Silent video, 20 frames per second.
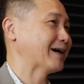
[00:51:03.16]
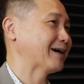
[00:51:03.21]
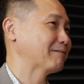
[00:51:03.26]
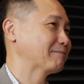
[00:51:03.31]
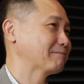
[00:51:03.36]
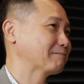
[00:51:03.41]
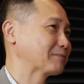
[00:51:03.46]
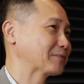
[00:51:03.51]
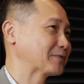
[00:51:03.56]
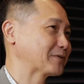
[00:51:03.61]

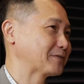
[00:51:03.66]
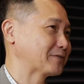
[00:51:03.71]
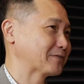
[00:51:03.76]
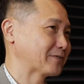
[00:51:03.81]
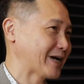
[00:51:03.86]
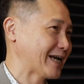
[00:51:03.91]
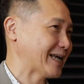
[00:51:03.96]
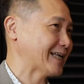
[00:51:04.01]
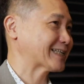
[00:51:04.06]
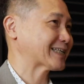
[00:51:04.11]
I'm
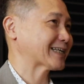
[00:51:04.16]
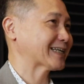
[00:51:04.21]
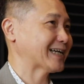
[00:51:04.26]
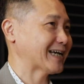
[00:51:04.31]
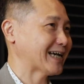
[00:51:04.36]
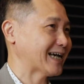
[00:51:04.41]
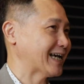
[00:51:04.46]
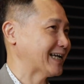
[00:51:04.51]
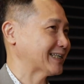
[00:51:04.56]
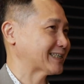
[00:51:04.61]
great
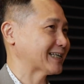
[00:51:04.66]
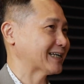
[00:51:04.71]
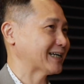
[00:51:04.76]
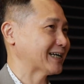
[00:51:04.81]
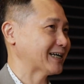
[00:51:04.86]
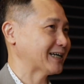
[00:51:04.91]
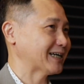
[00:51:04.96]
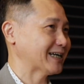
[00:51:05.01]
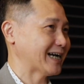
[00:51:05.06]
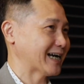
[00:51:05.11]
at
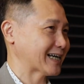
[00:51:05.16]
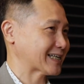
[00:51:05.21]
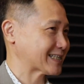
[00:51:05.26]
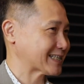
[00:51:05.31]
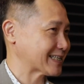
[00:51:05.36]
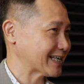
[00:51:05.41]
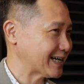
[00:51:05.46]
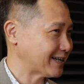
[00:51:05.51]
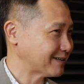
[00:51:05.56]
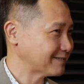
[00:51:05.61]

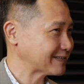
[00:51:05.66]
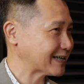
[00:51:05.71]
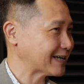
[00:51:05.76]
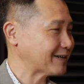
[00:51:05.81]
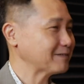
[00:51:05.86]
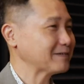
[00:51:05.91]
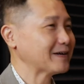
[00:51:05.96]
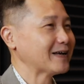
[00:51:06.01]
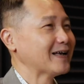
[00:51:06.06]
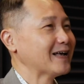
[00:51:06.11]
Excel
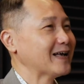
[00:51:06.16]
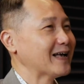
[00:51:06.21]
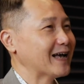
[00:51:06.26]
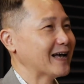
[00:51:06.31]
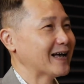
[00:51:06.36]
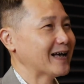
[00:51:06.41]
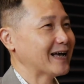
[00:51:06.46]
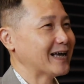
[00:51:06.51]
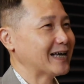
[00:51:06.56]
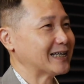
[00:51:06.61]
now.
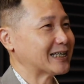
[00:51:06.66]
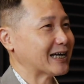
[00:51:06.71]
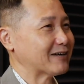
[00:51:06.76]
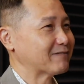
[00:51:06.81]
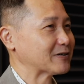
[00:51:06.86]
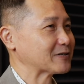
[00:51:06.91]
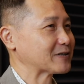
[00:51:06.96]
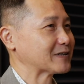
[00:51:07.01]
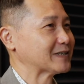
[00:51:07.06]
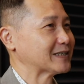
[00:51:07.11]
And
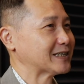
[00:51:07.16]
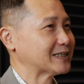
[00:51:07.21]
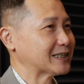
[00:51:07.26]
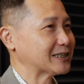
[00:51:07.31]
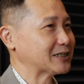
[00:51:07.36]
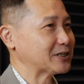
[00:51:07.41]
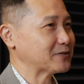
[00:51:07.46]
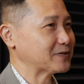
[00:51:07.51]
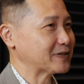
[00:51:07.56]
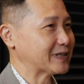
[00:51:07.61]
I've also learned
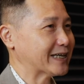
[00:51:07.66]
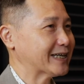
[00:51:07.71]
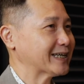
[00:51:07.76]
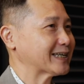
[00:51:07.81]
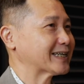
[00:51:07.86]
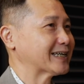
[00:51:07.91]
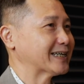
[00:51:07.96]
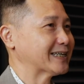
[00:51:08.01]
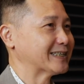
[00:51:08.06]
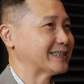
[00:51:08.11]
a new
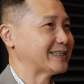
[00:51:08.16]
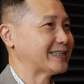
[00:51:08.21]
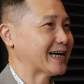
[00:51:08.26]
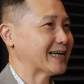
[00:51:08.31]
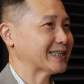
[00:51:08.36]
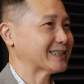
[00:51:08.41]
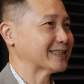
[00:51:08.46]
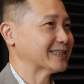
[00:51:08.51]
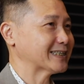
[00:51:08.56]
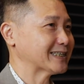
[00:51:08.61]
gig, and
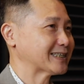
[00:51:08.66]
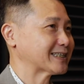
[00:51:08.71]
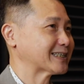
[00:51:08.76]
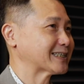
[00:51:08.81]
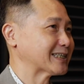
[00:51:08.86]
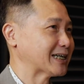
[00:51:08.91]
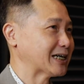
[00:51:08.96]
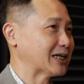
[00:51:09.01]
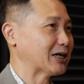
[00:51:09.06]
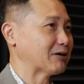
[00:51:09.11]
that is
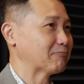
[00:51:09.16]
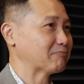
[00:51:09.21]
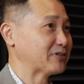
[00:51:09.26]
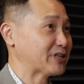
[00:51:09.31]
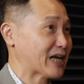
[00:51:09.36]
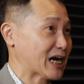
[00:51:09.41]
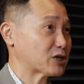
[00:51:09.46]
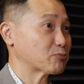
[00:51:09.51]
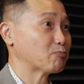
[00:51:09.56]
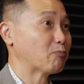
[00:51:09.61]

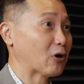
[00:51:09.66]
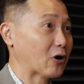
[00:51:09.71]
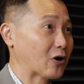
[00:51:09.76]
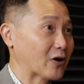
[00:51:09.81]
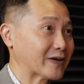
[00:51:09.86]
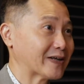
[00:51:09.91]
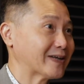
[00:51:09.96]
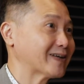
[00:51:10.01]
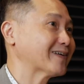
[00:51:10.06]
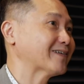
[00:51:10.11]

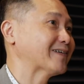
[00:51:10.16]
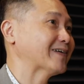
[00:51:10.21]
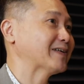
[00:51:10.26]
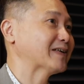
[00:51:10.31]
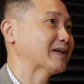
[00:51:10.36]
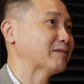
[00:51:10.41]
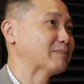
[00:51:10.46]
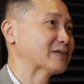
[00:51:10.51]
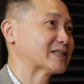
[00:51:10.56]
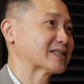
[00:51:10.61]
dashboarding,
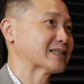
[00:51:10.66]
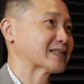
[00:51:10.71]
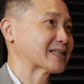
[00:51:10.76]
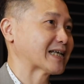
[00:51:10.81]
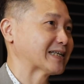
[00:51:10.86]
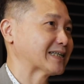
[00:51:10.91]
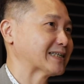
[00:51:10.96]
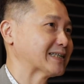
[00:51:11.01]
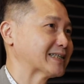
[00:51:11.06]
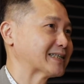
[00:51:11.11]
right? Business
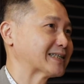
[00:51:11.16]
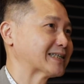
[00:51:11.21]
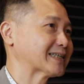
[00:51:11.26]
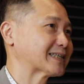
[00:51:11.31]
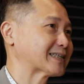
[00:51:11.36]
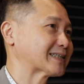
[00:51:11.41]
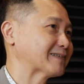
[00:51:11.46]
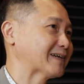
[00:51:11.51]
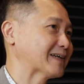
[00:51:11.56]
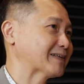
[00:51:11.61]

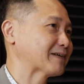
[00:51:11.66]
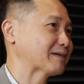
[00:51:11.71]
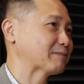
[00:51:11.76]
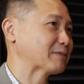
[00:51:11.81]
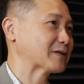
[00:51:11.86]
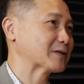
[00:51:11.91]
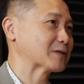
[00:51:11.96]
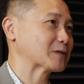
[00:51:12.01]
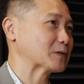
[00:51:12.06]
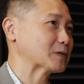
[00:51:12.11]
analytics, right?
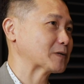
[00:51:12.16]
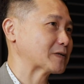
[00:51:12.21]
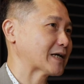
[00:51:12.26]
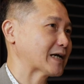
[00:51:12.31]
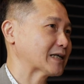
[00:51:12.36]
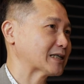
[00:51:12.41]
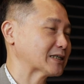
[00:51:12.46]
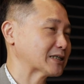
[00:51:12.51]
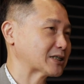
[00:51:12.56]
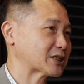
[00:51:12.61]
Because you
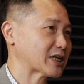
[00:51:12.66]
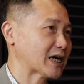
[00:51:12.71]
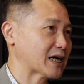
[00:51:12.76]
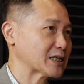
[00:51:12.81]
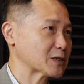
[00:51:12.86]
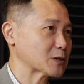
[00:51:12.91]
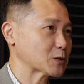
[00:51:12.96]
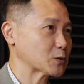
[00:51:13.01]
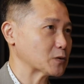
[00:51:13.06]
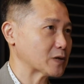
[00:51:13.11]
get a
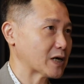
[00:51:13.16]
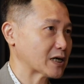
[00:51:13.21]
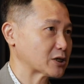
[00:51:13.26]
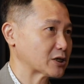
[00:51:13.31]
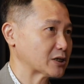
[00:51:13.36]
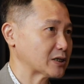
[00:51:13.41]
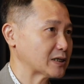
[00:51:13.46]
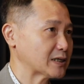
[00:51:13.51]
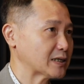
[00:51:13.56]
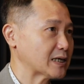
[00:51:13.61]
chance to
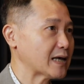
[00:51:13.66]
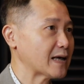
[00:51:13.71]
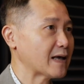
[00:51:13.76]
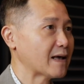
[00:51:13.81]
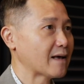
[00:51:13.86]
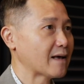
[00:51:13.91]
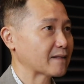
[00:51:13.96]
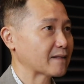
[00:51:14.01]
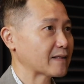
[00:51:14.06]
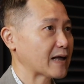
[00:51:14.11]
actually
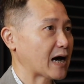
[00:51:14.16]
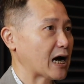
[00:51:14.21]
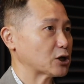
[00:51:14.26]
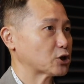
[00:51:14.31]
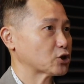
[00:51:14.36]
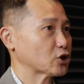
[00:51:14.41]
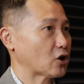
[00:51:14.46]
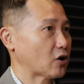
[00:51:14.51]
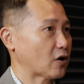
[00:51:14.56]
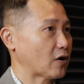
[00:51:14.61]

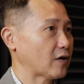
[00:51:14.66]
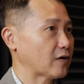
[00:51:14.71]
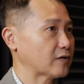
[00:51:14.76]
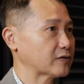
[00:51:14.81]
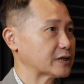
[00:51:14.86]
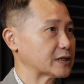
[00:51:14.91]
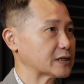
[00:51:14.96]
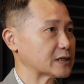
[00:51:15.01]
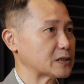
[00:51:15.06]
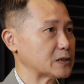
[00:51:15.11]
touch all
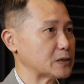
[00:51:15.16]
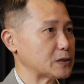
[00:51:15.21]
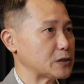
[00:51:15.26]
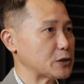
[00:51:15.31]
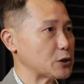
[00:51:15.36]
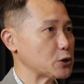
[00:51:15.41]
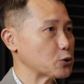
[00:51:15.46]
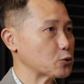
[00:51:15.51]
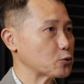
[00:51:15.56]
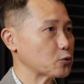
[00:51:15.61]
these
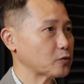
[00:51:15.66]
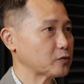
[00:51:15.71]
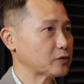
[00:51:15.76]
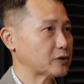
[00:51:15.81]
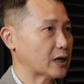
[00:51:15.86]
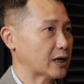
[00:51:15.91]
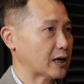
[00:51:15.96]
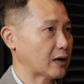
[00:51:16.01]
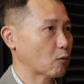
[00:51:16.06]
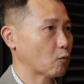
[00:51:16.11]
new
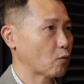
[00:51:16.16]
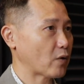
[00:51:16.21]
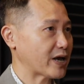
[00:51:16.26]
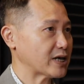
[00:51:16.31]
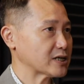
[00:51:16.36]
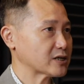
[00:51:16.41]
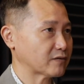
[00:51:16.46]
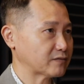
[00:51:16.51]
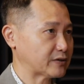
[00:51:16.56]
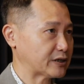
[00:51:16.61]

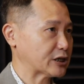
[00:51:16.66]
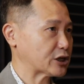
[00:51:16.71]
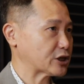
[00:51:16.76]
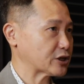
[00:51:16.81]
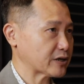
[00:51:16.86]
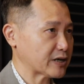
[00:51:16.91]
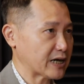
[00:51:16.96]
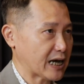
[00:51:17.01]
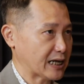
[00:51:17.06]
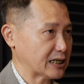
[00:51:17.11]
ways of
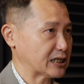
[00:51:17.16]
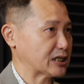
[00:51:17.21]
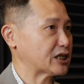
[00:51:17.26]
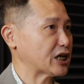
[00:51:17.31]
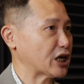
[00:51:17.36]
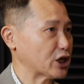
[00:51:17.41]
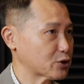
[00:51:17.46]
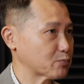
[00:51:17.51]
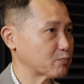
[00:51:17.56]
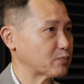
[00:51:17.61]
digital
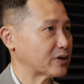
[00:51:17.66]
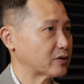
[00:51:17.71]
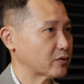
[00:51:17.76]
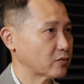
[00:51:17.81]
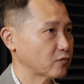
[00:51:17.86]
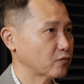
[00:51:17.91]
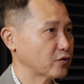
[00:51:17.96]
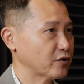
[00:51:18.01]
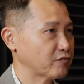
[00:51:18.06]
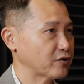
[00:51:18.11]
engagement
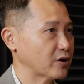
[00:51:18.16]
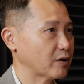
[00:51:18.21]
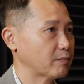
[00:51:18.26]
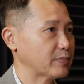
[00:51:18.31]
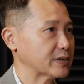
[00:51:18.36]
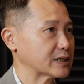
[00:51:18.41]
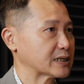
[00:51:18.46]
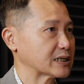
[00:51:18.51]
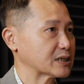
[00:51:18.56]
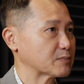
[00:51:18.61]
with your
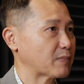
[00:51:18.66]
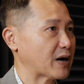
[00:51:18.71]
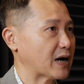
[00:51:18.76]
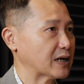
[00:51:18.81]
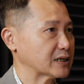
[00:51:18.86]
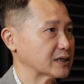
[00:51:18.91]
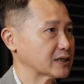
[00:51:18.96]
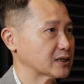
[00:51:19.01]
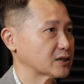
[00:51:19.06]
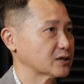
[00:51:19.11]
business
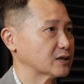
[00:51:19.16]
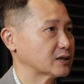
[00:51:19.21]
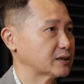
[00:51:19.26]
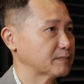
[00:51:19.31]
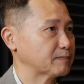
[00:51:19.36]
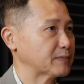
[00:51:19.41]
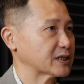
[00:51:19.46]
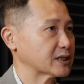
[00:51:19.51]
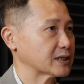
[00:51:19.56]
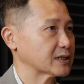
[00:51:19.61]
partners, your
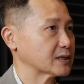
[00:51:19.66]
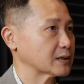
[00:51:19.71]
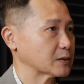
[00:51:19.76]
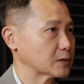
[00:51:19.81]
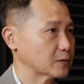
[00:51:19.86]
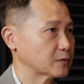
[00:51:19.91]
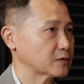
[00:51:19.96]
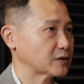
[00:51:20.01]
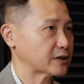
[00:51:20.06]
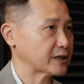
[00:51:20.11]
business
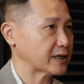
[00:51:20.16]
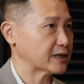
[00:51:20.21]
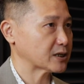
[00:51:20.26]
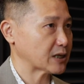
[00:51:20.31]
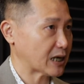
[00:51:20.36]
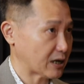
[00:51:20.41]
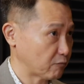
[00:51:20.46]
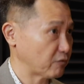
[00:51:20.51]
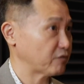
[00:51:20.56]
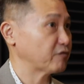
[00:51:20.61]
associates,
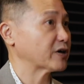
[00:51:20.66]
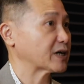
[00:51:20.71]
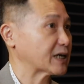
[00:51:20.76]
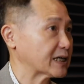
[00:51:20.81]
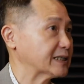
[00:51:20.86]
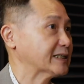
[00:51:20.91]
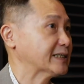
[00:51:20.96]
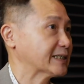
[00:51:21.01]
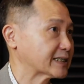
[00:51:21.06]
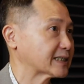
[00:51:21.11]
and with your
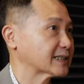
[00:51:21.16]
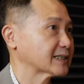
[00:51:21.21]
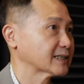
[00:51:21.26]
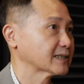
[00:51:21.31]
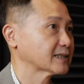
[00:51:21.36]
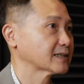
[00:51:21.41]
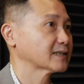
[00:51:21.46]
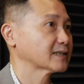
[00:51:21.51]
colleagues.